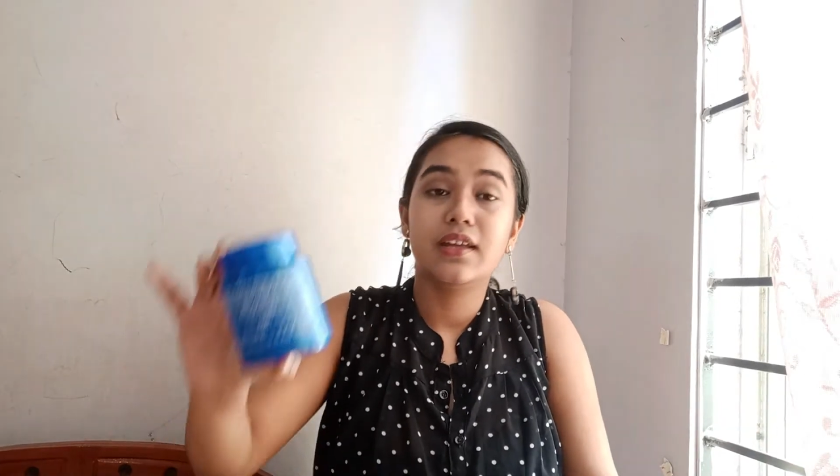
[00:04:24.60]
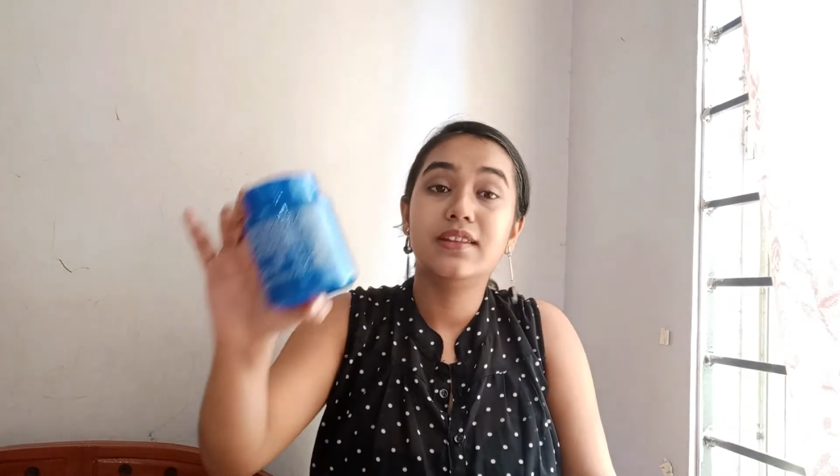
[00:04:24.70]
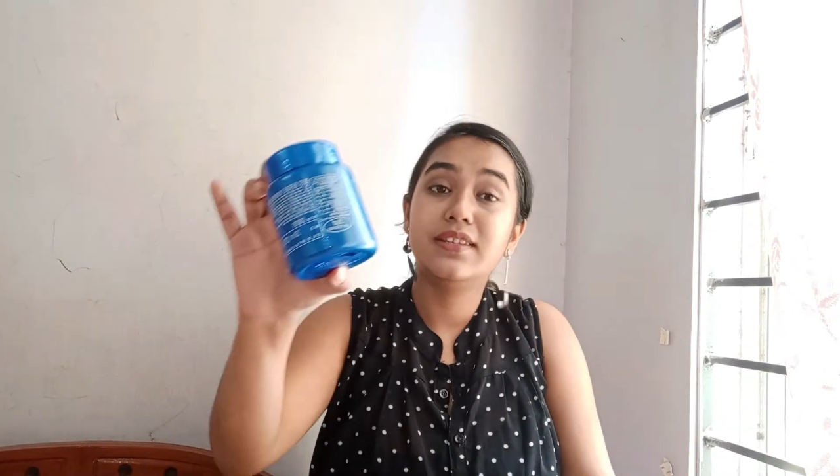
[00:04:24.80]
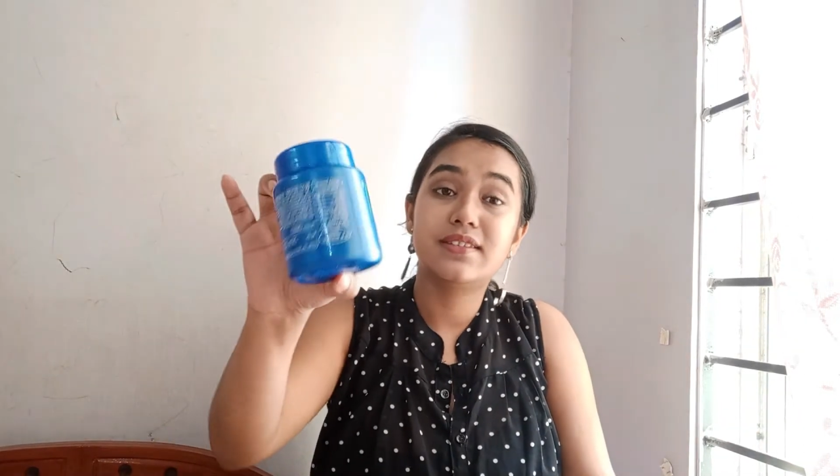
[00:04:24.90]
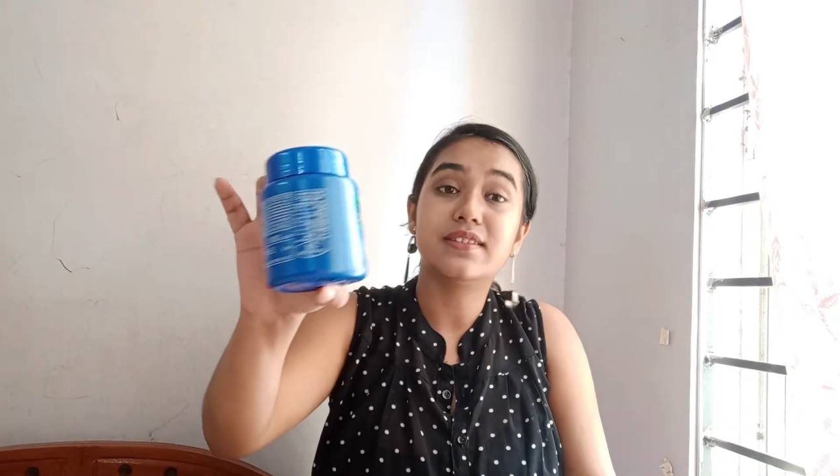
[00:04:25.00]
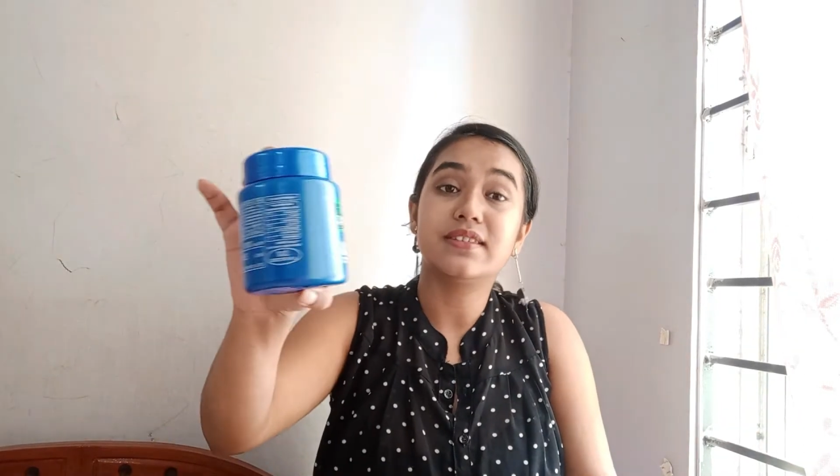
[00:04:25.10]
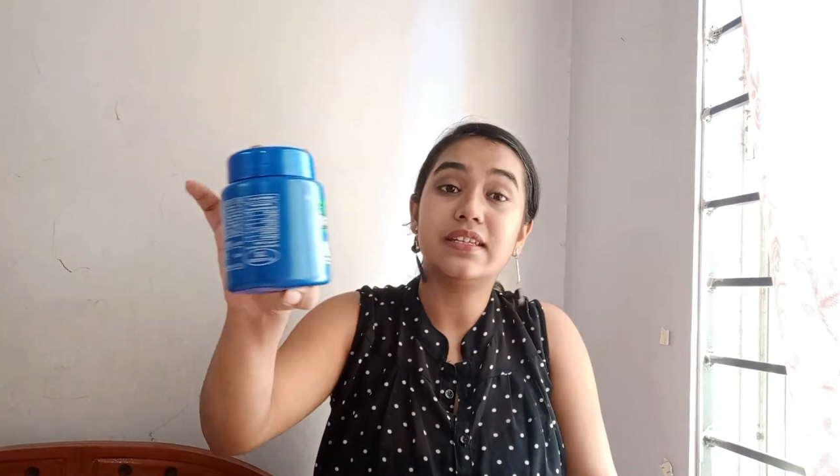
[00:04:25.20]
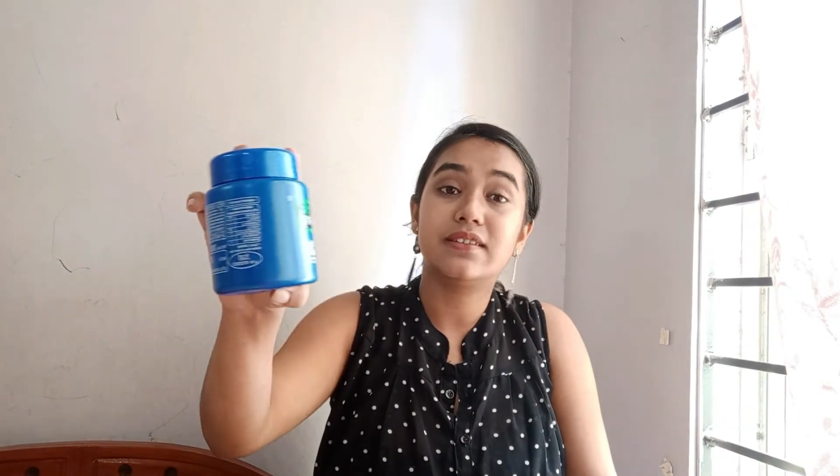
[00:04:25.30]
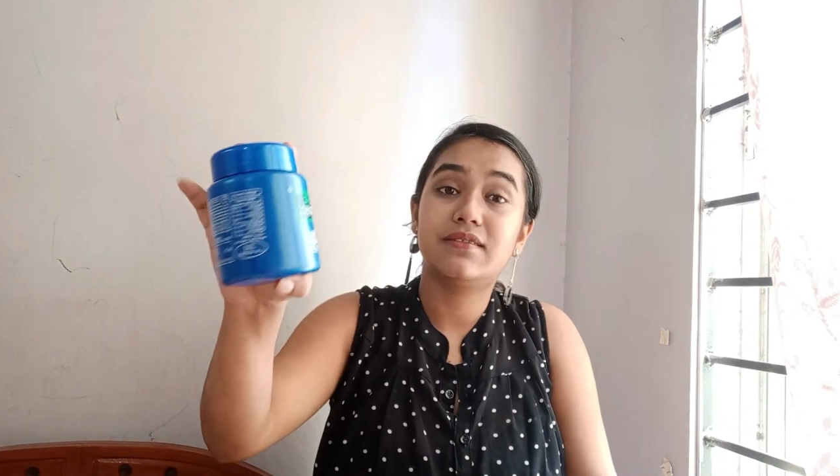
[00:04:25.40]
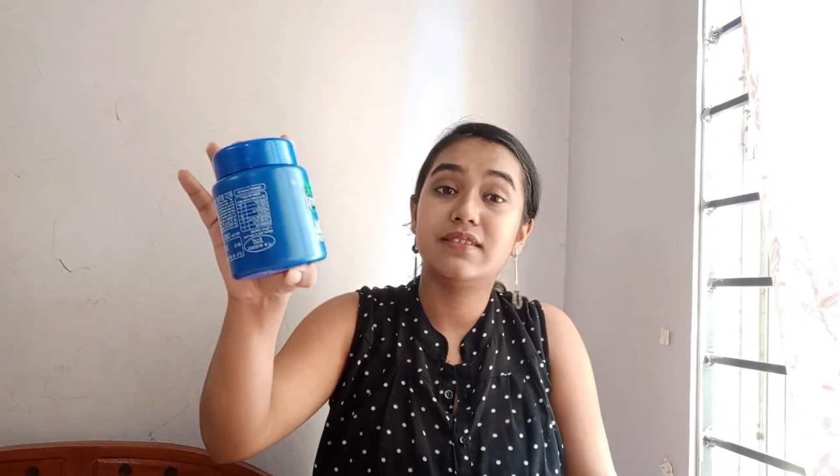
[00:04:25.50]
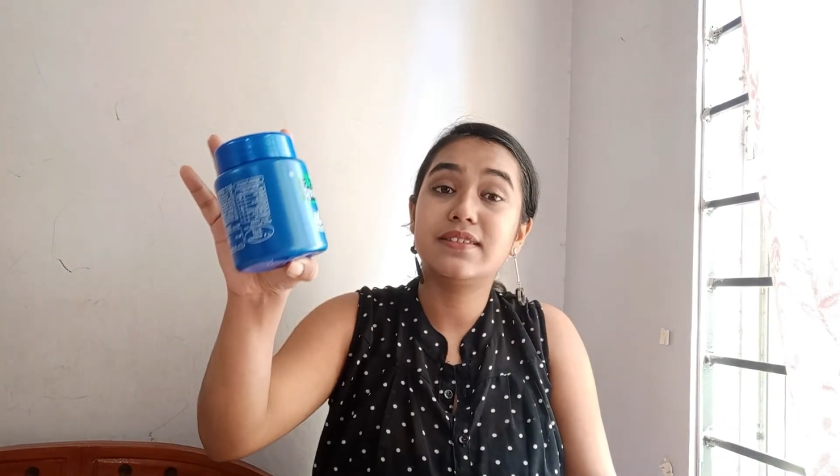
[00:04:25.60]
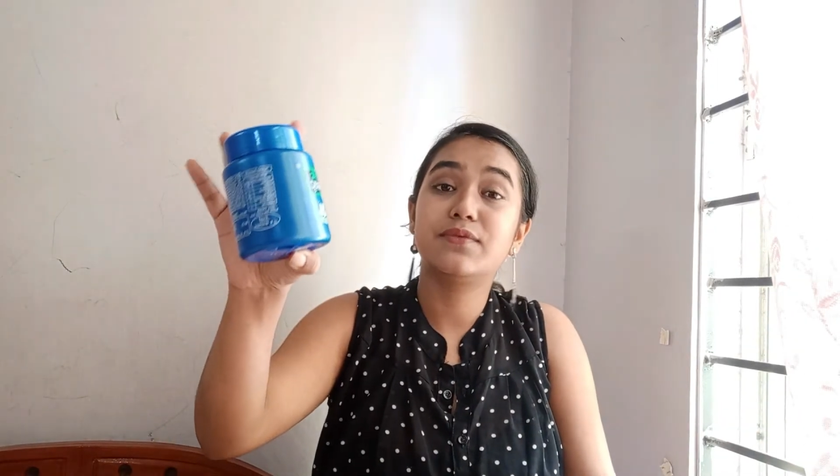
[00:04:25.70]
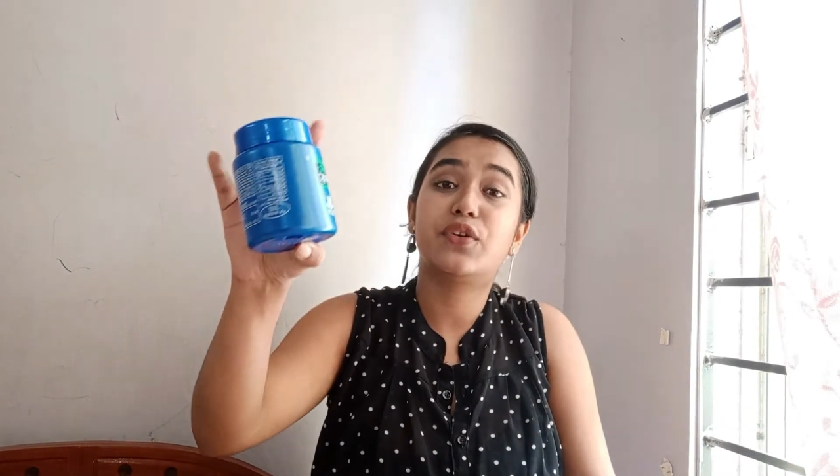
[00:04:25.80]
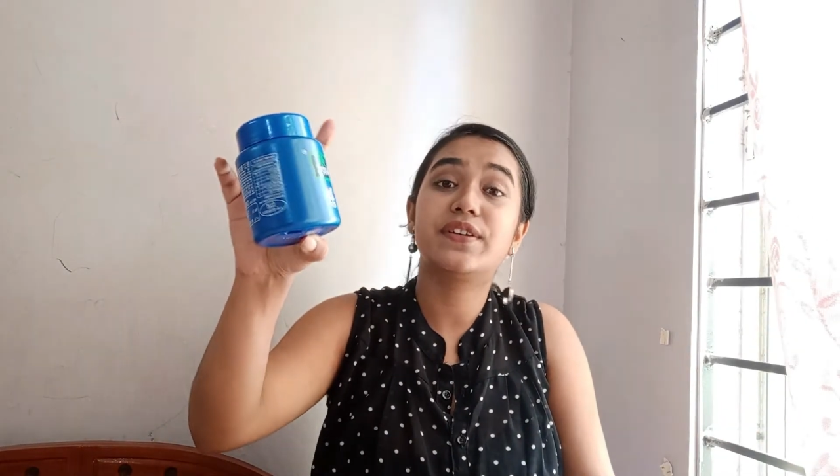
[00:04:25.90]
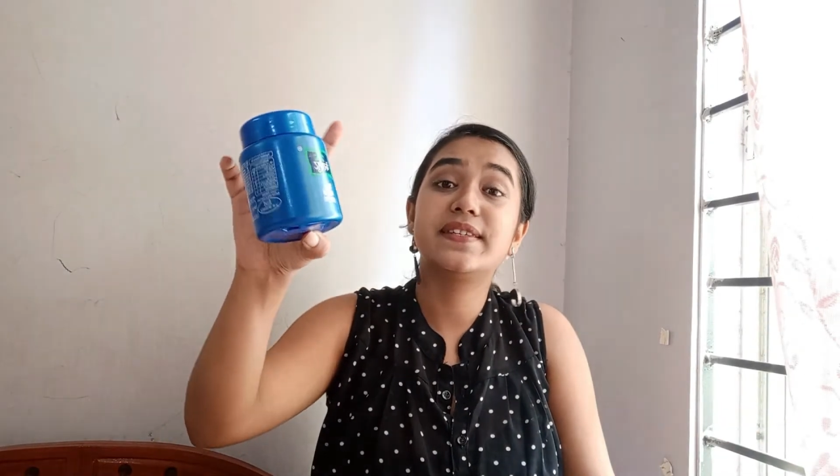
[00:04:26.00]
This is it.
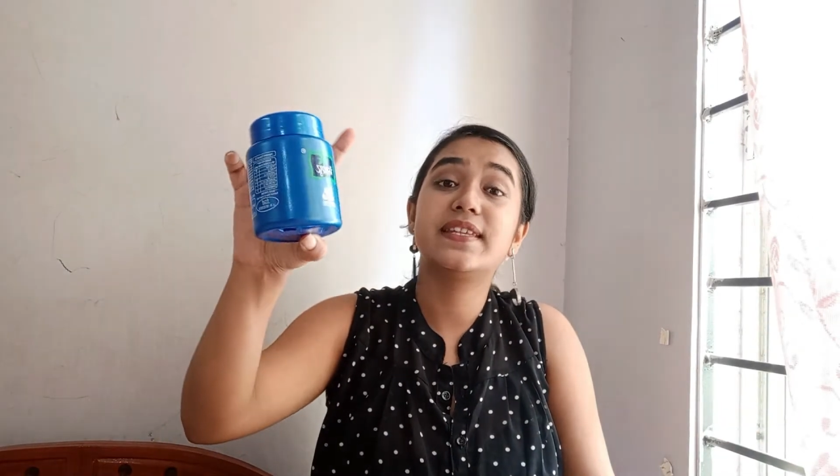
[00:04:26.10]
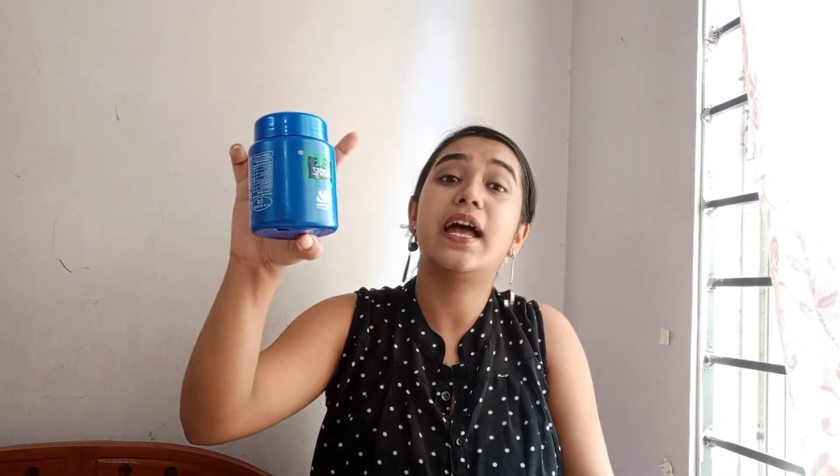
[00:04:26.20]
This works as